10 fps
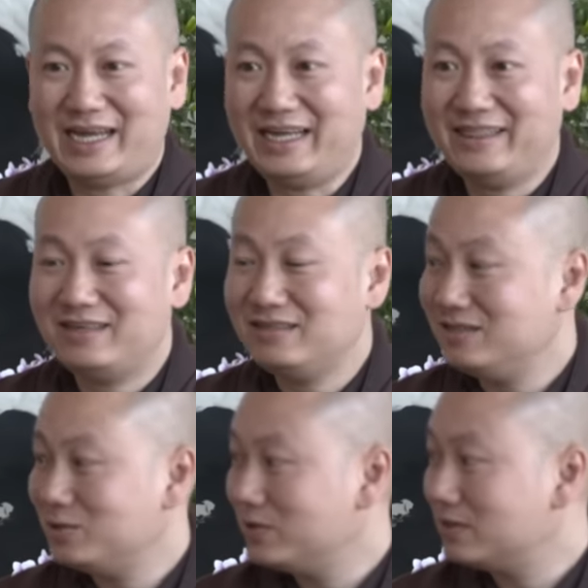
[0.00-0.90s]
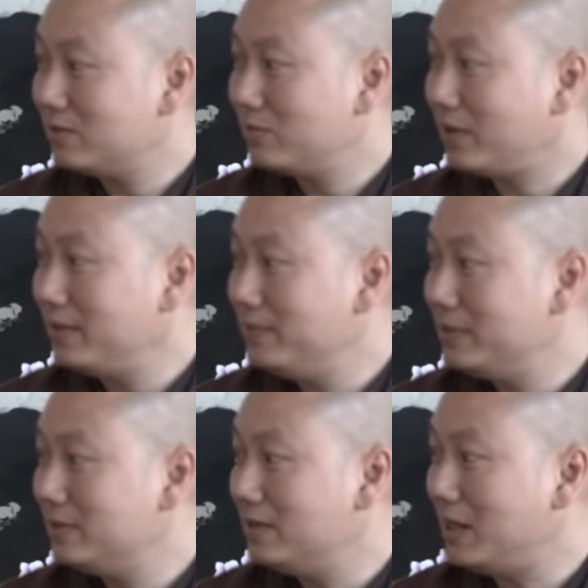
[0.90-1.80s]
I thought this was a
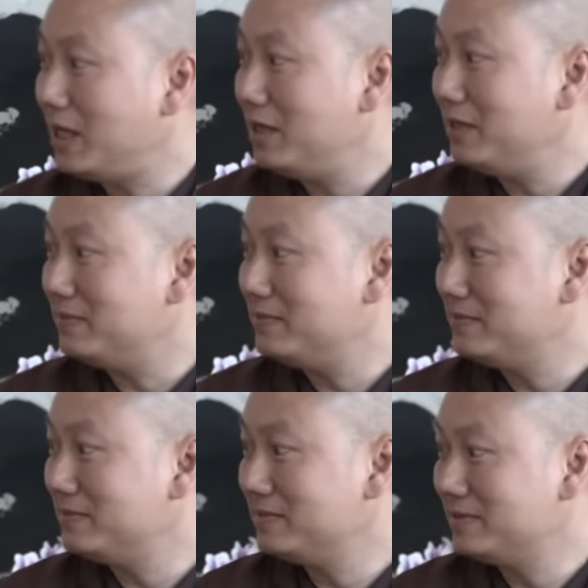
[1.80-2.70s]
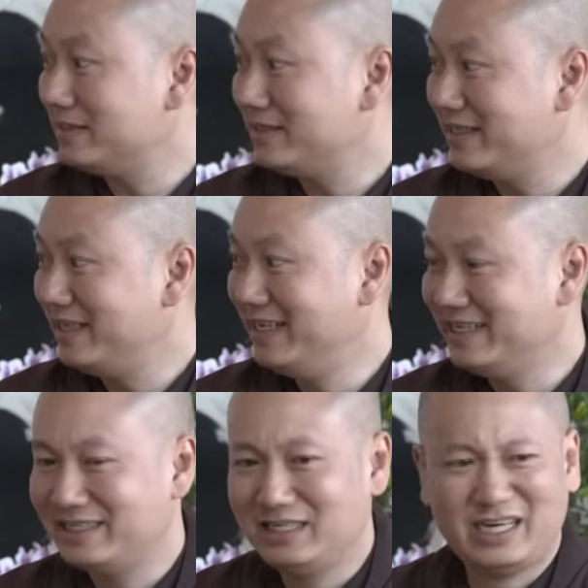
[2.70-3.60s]
ripened lime.
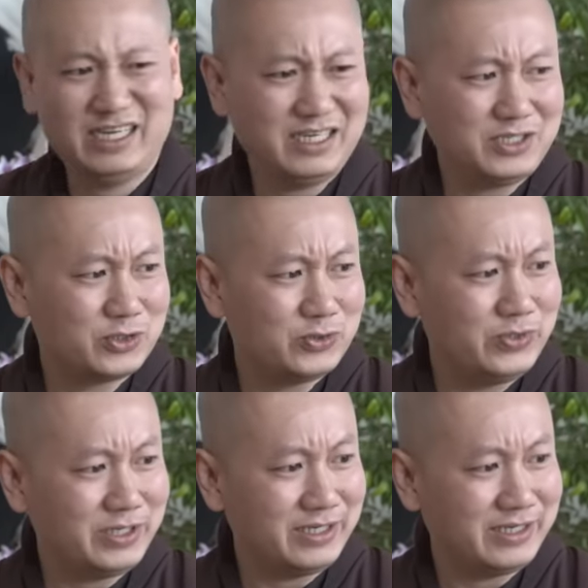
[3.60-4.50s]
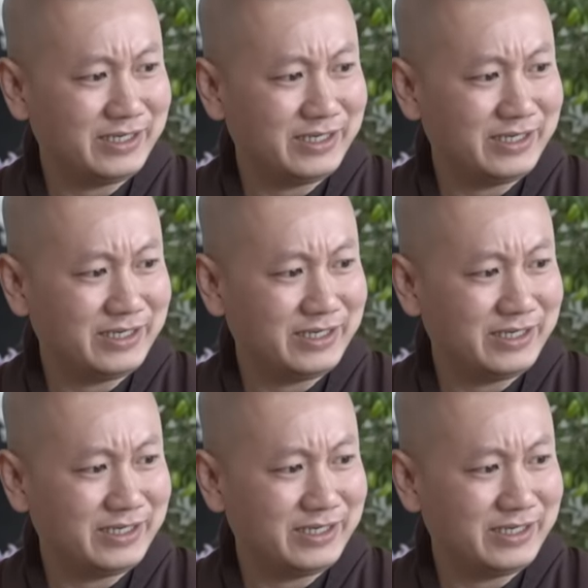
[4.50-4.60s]
Are you guys sure?